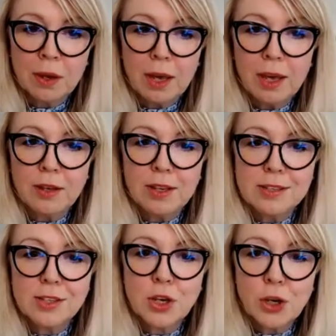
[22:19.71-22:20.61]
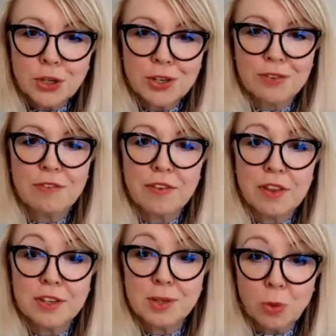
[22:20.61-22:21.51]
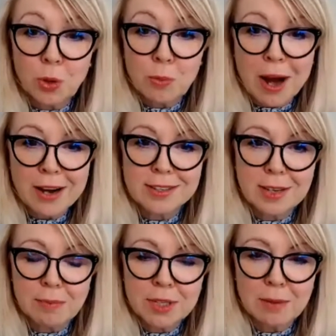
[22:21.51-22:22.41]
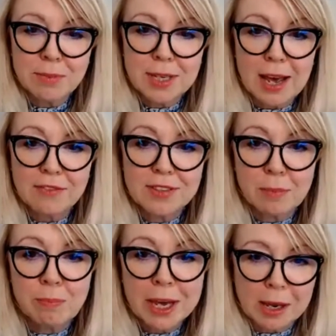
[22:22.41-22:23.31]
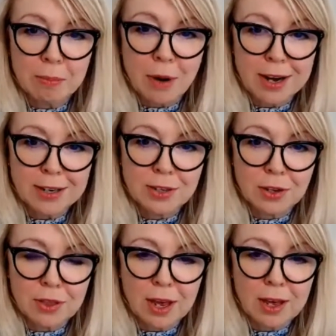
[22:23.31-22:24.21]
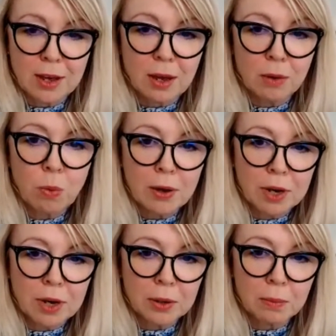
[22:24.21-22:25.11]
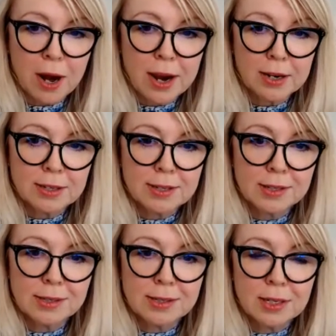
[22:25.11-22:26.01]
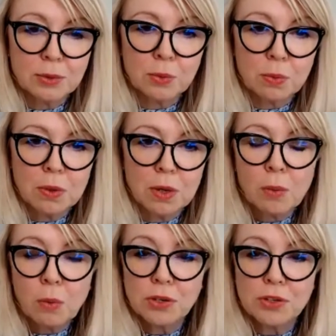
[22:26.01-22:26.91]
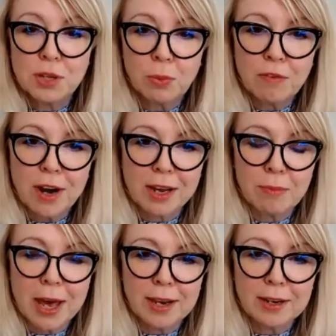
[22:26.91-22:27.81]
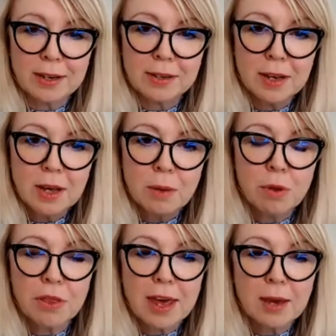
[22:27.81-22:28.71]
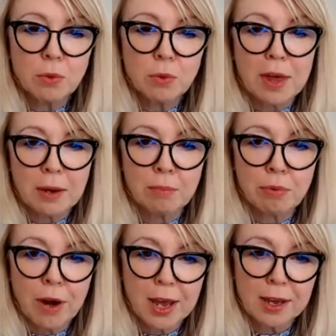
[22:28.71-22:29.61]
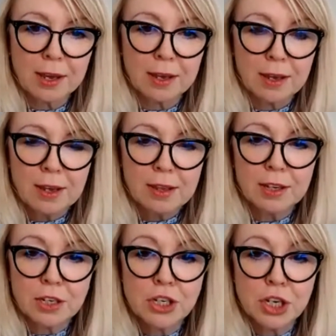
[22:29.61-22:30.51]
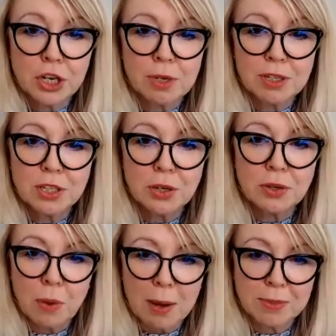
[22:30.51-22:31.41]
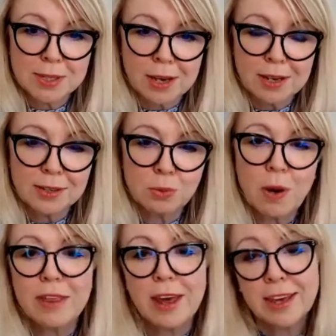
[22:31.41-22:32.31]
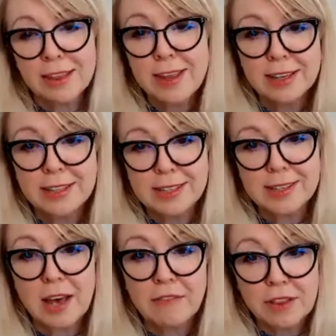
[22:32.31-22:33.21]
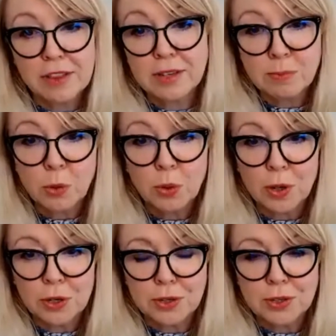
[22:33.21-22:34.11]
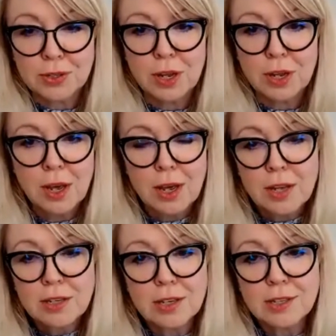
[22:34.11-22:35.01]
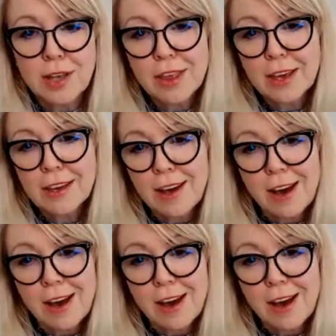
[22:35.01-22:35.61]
it's good for the smaller brands sometimes to have some bigger brands on there, and well-known brands, still ones that we recommend, but they will then bring the consumer to the website where they can then discover the smaller ones. So something